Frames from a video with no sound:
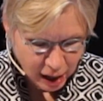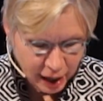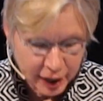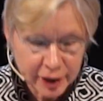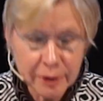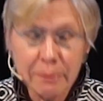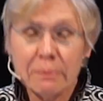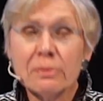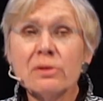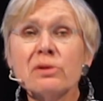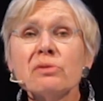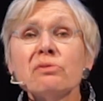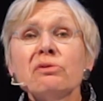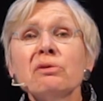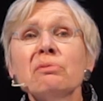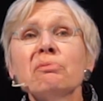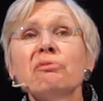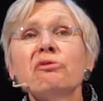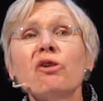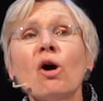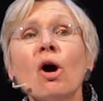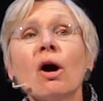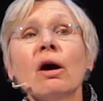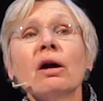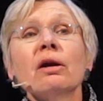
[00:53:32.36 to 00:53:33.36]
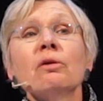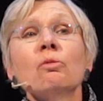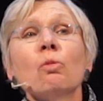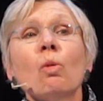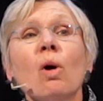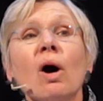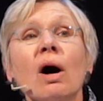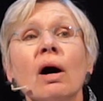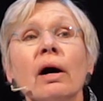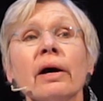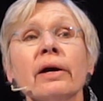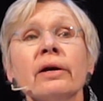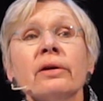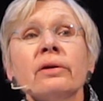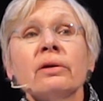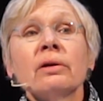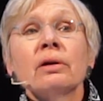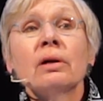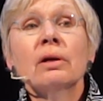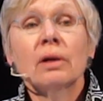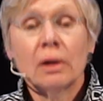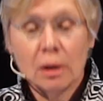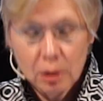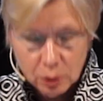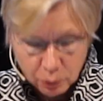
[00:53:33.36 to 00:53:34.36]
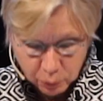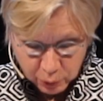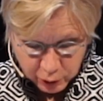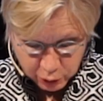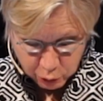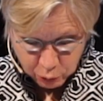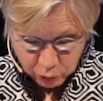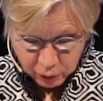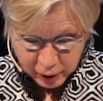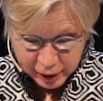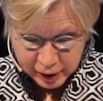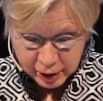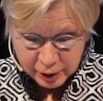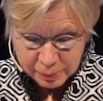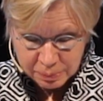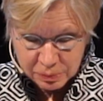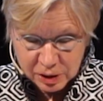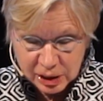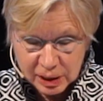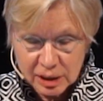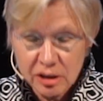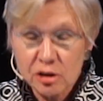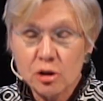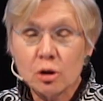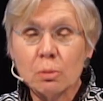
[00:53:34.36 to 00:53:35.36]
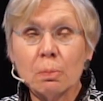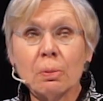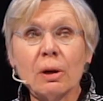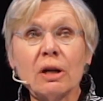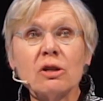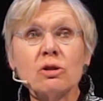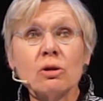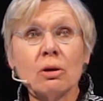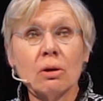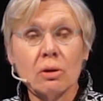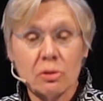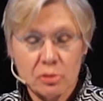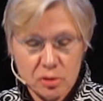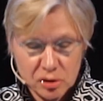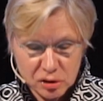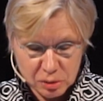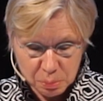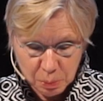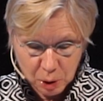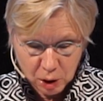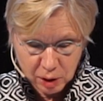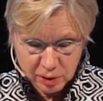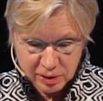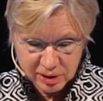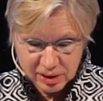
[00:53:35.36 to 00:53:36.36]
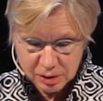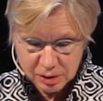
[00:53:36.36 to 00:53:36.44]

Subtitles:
Items from far and wide were crammed into Breton's small